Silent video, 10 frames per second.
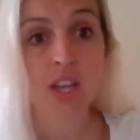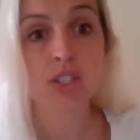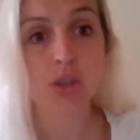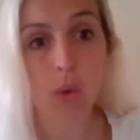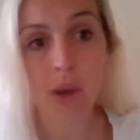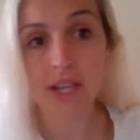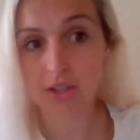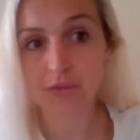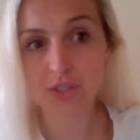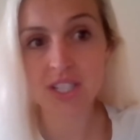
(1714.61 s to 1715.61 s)
So quite
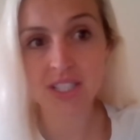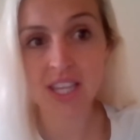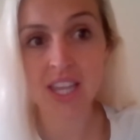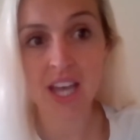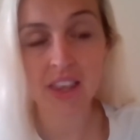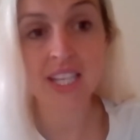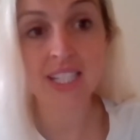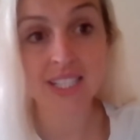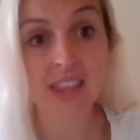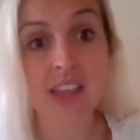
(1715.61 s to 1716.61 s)
often you see the
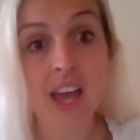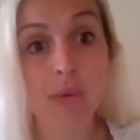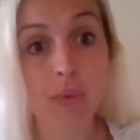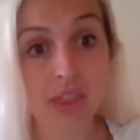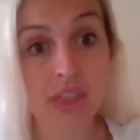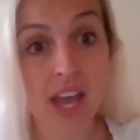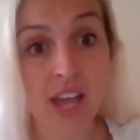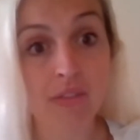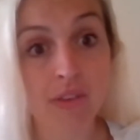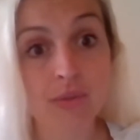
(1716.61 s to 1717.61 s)
athletes in there with their
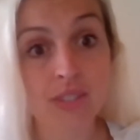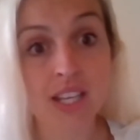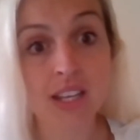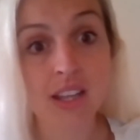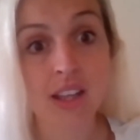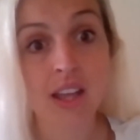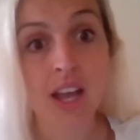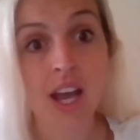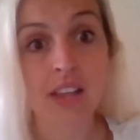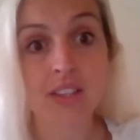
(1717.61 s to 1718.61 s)
headphones in,
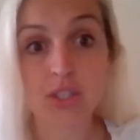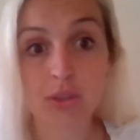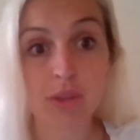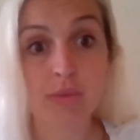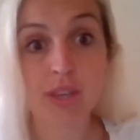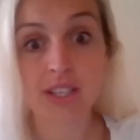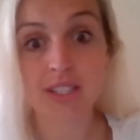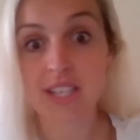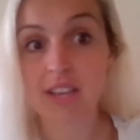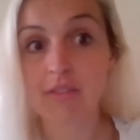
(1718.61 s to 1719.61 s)
and some of them you can
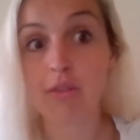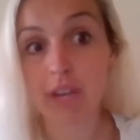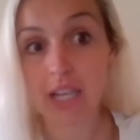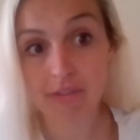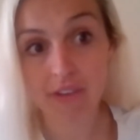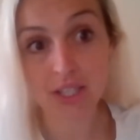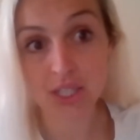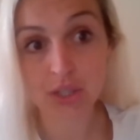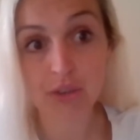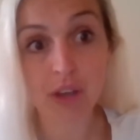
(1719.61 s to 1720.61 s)
see have got really fast
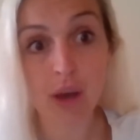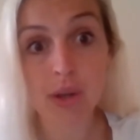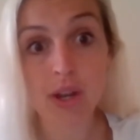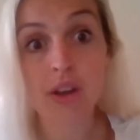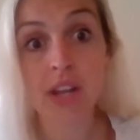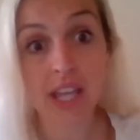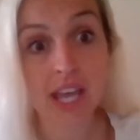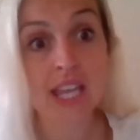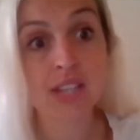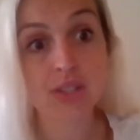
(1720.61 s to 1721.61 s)
stuff going on,
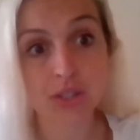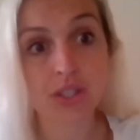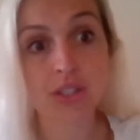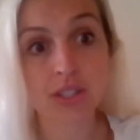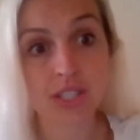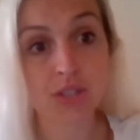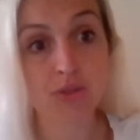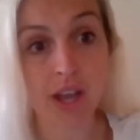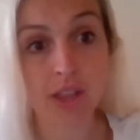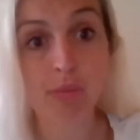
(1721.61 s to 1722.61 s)
again just to
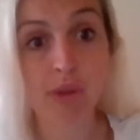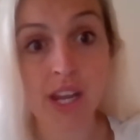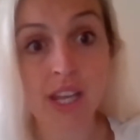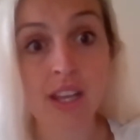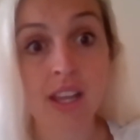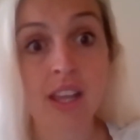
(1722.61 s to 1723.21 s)
distract the brain.